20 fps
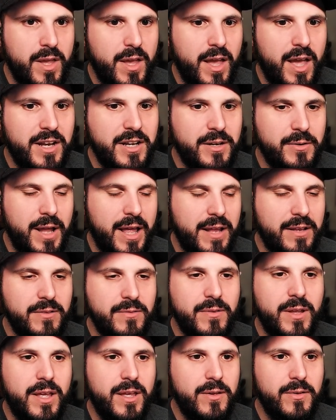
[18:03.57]

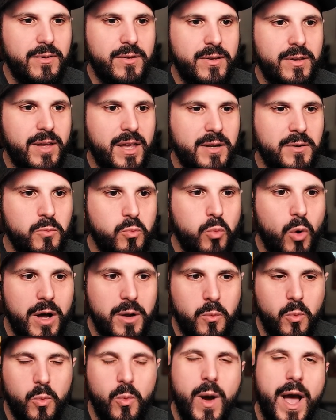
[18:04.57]
And in
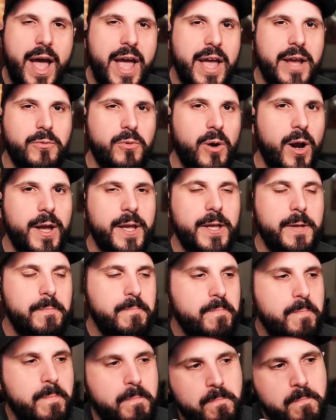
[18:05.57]
what way, right?
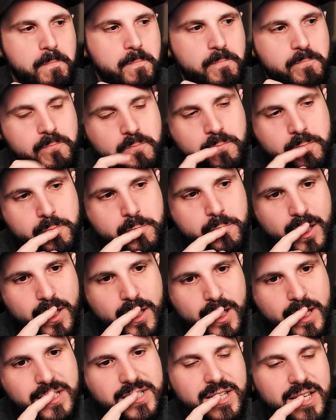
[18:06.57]

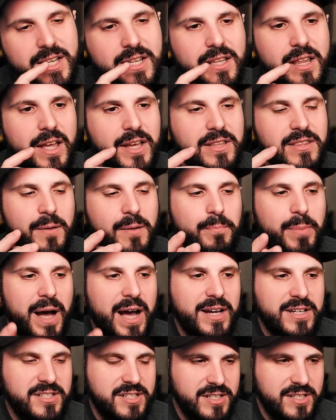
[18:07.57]
Is it like the
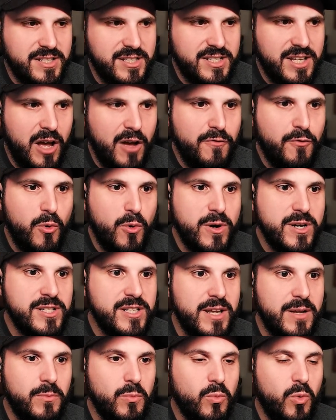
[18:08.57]
box itself, or is
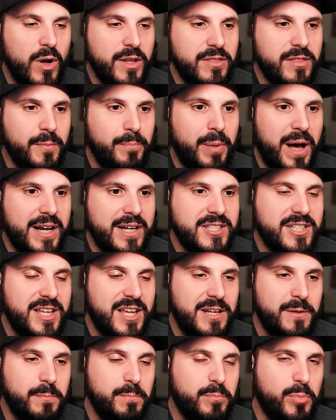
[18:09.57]
it what the box
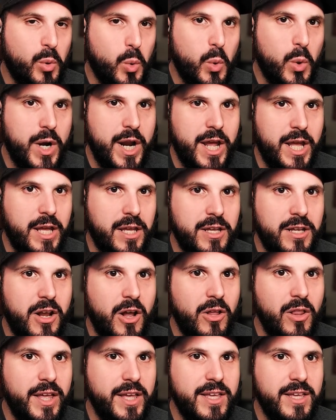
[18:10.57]
can bring? You
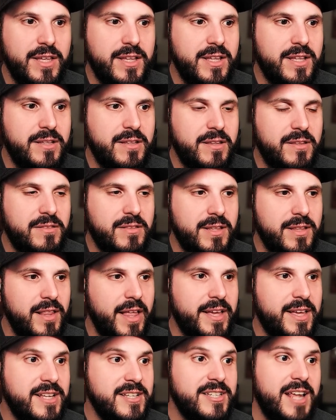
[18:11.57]
know, like
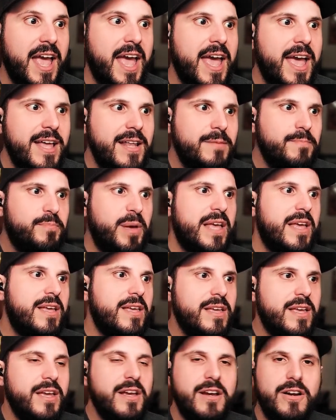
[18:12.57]
is Anne
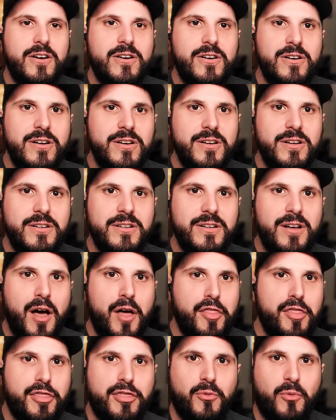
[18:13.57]
being here a
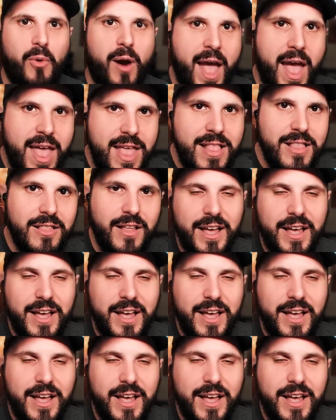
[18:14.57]
threat?